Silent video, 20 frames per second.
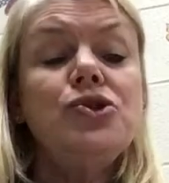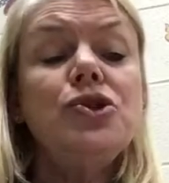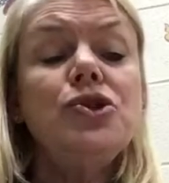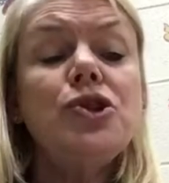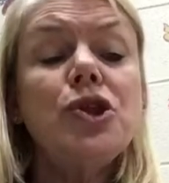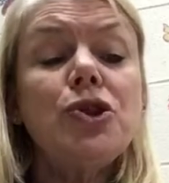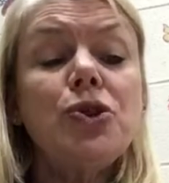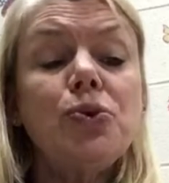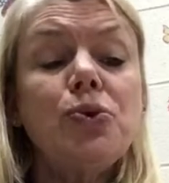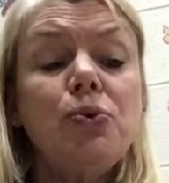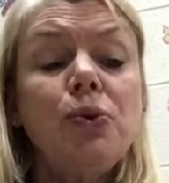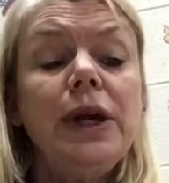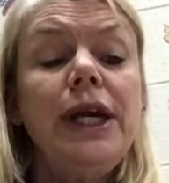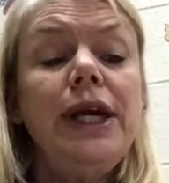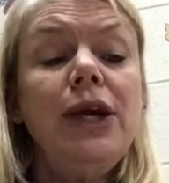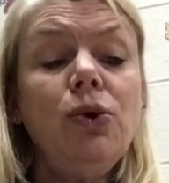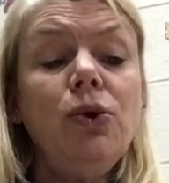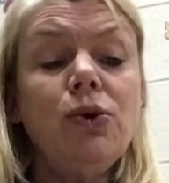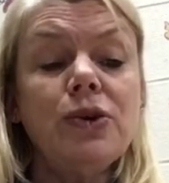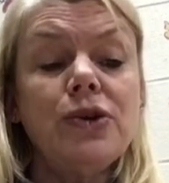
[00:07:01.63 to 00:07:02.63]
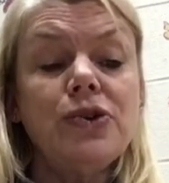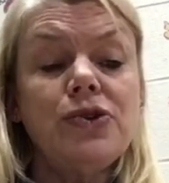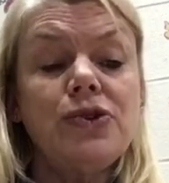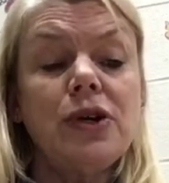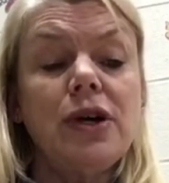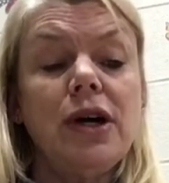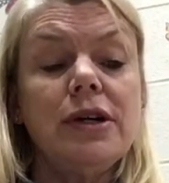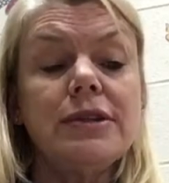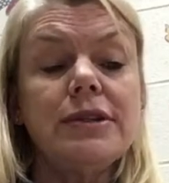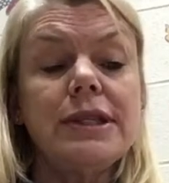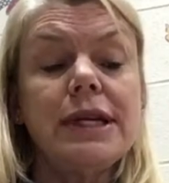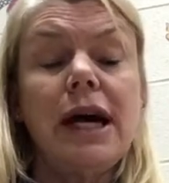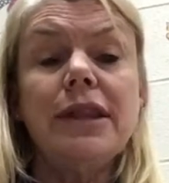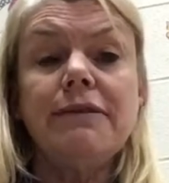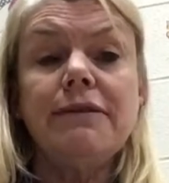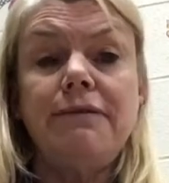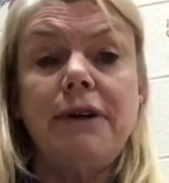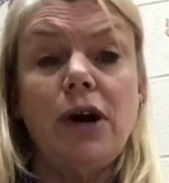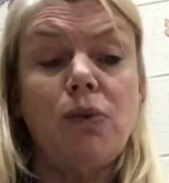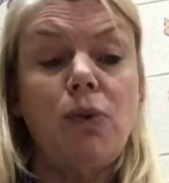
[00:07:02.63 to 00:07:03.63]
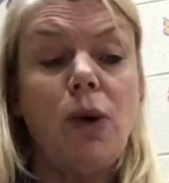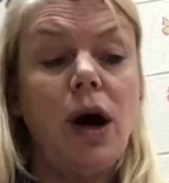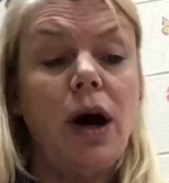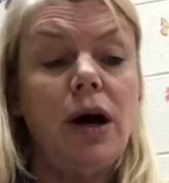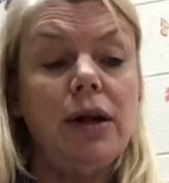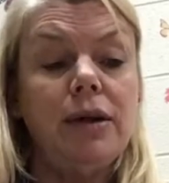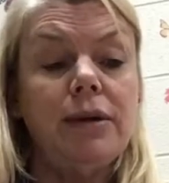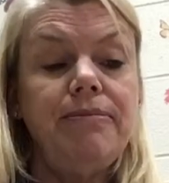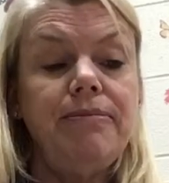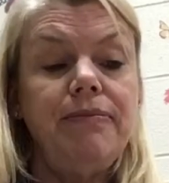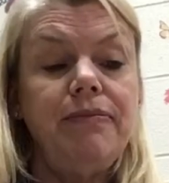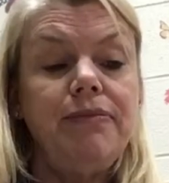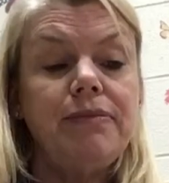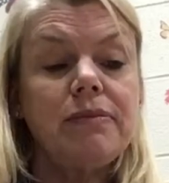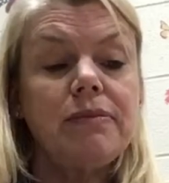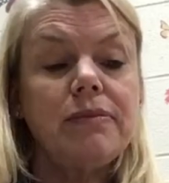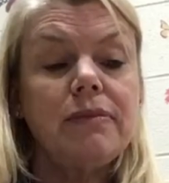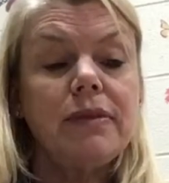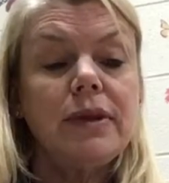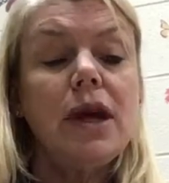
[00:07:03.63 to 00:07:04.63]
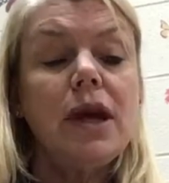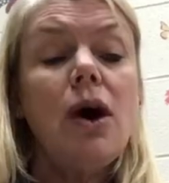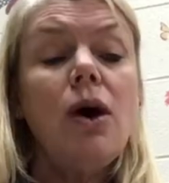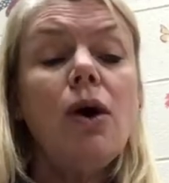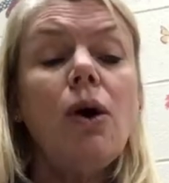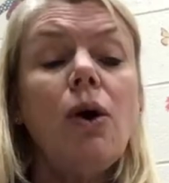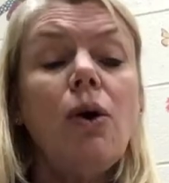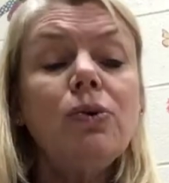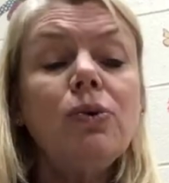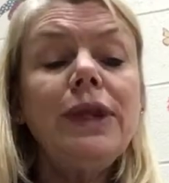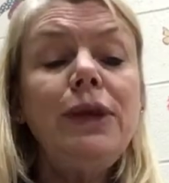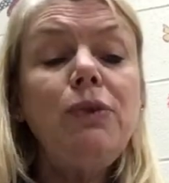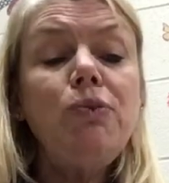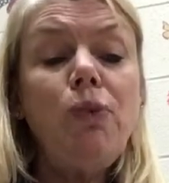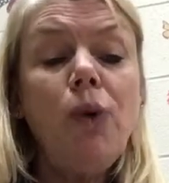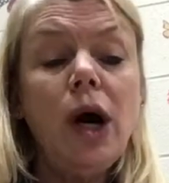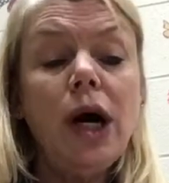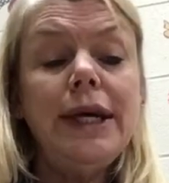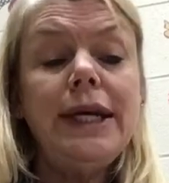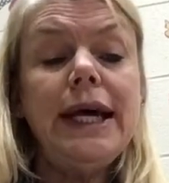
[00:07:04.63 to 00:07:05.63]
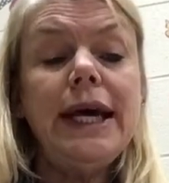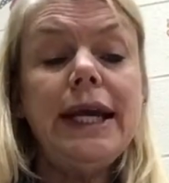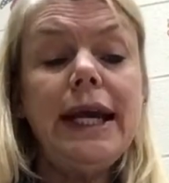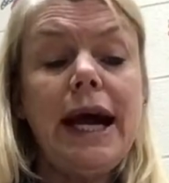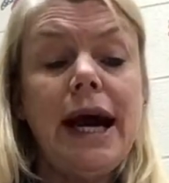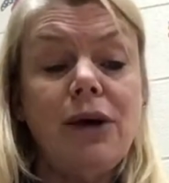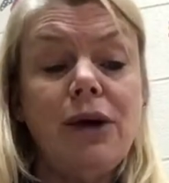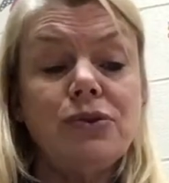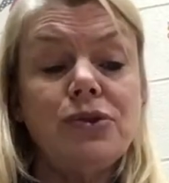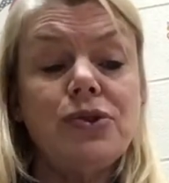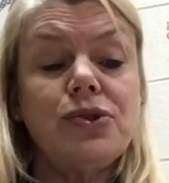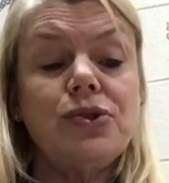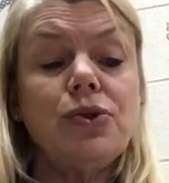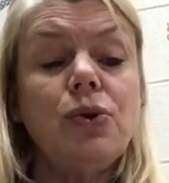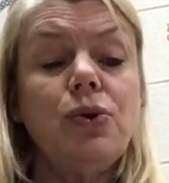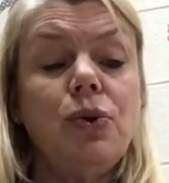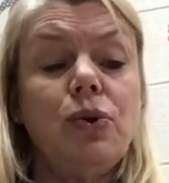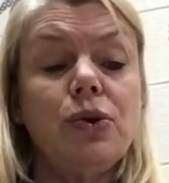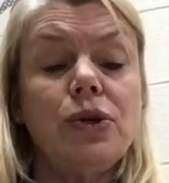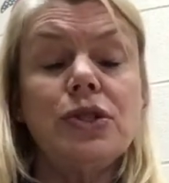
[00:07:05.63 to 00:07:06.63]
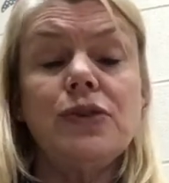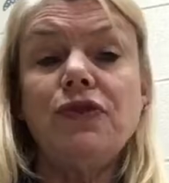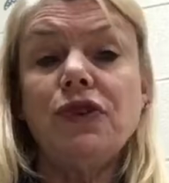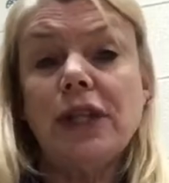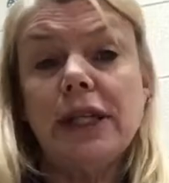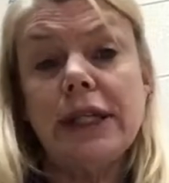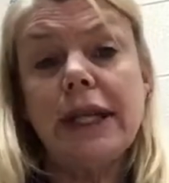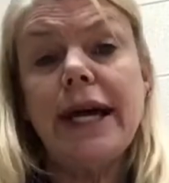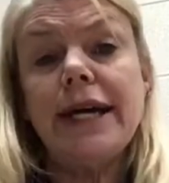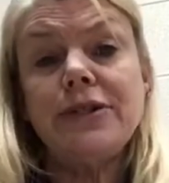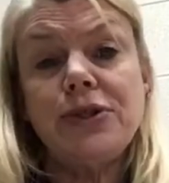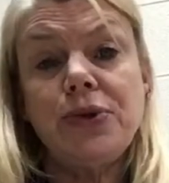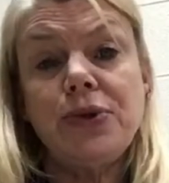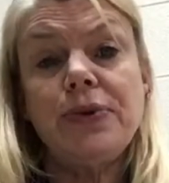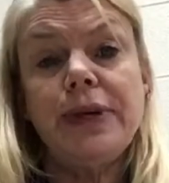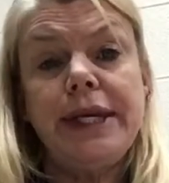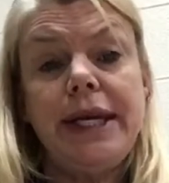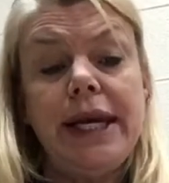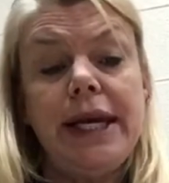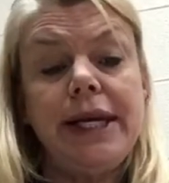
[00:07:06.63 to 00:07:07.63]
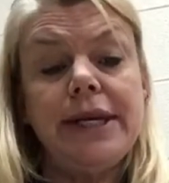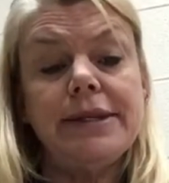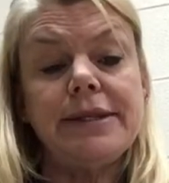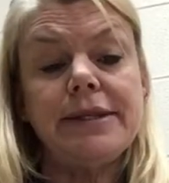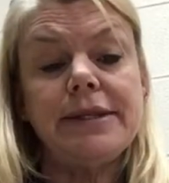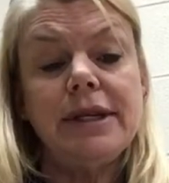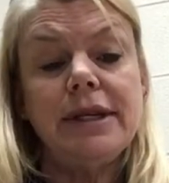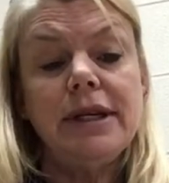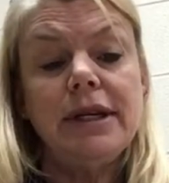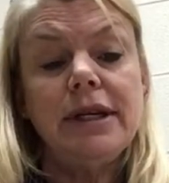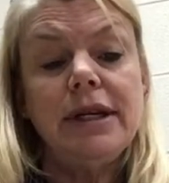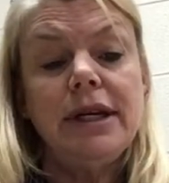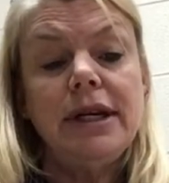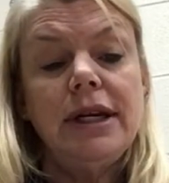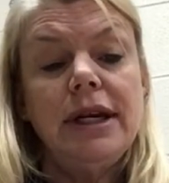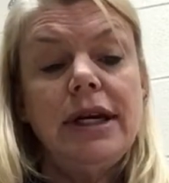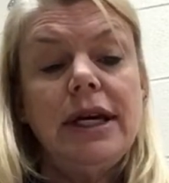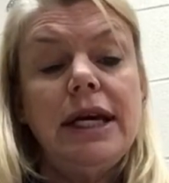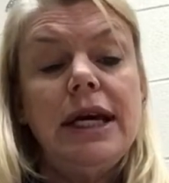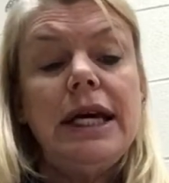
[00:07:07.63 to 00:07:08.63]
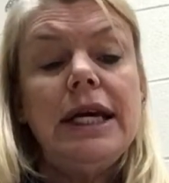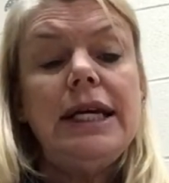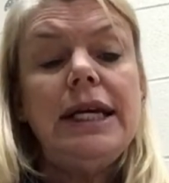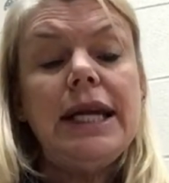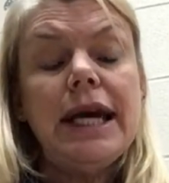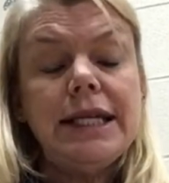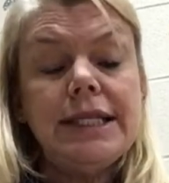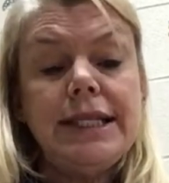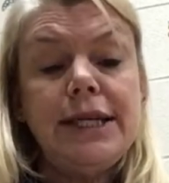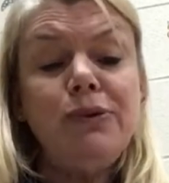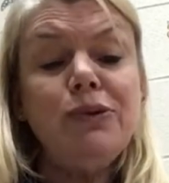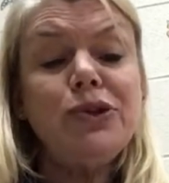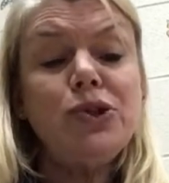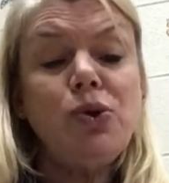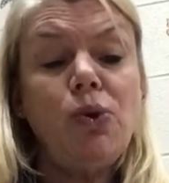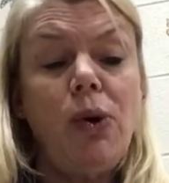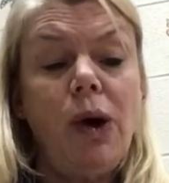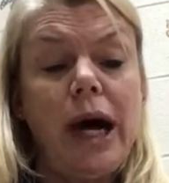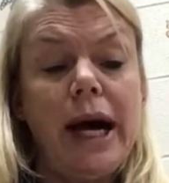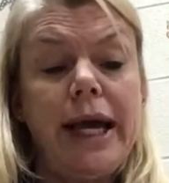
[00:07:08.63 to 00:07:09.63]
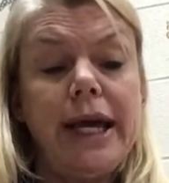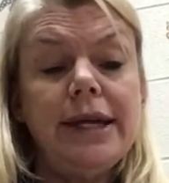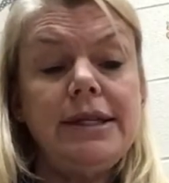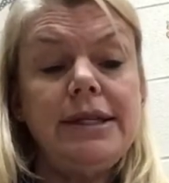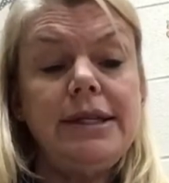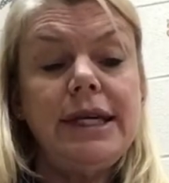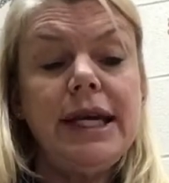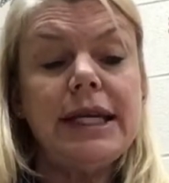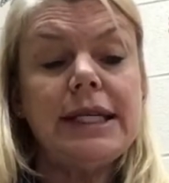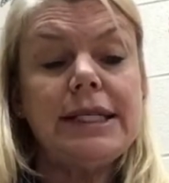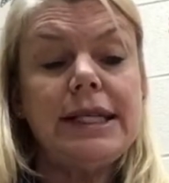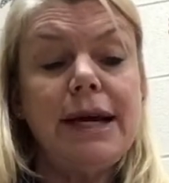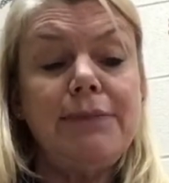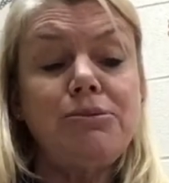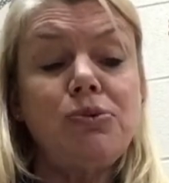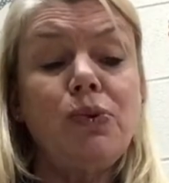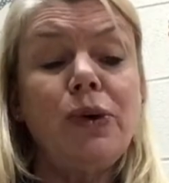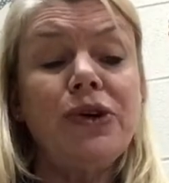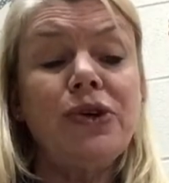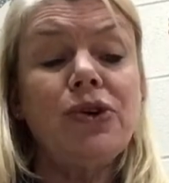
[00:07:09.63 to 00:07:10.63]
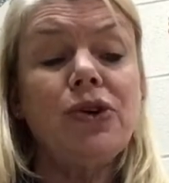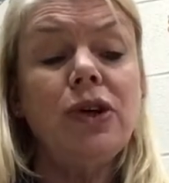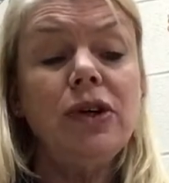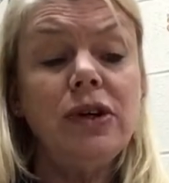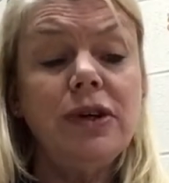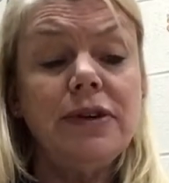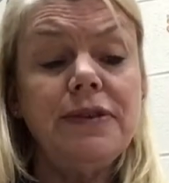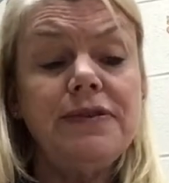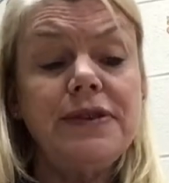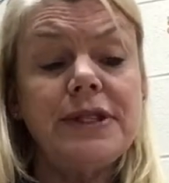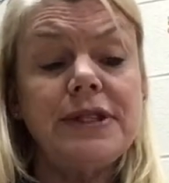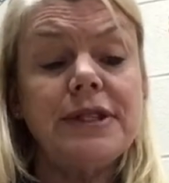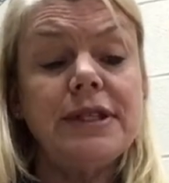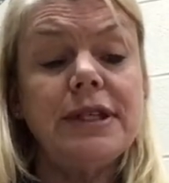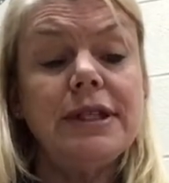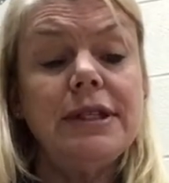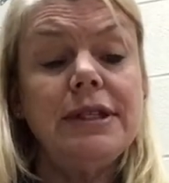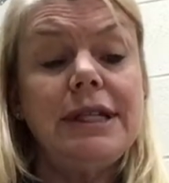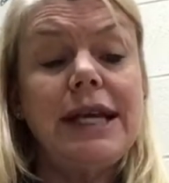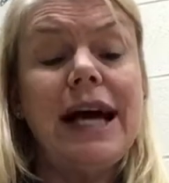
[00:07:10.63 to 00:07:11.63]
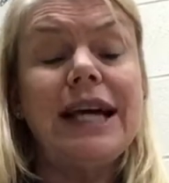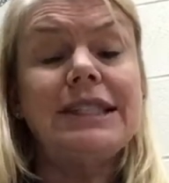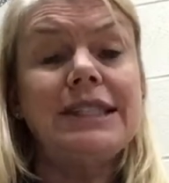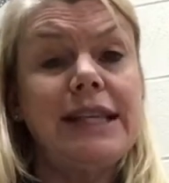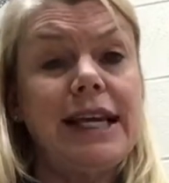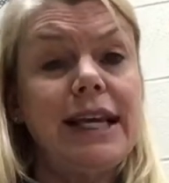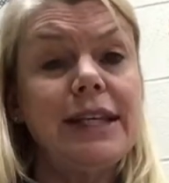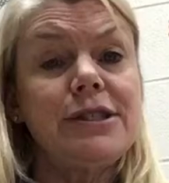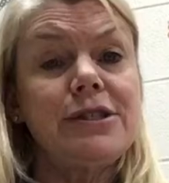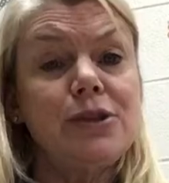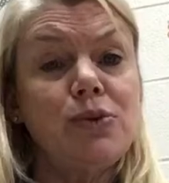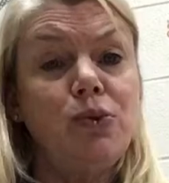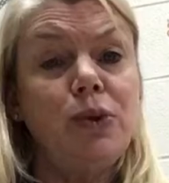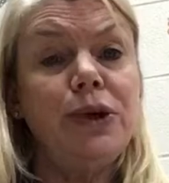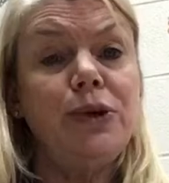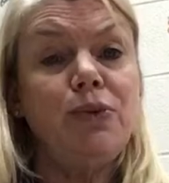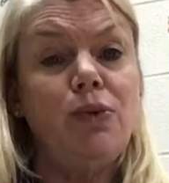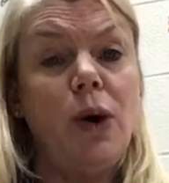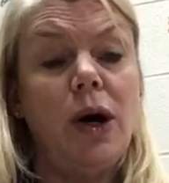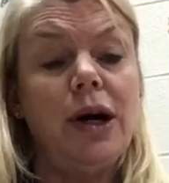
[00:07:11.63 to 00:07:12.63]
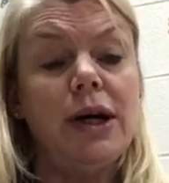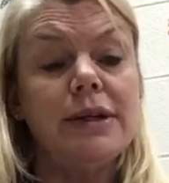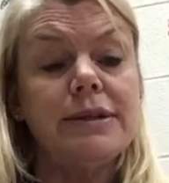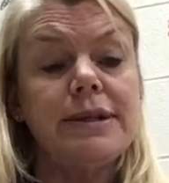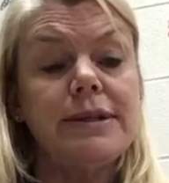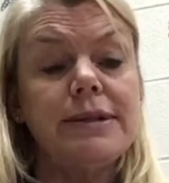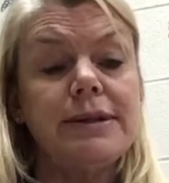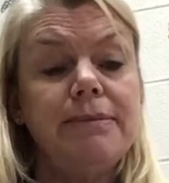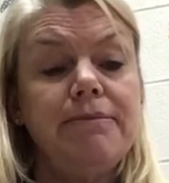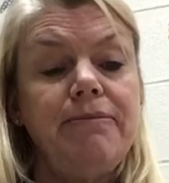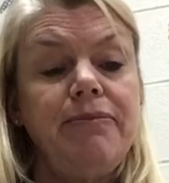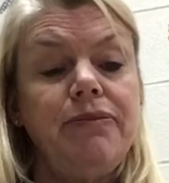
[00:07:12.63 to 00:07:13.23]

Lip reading: to the 3 horse stalls on the far wall. Only one had housed a horse for the last 3 days. Nessie was quiet except when her hooves knocked against the wooden walls.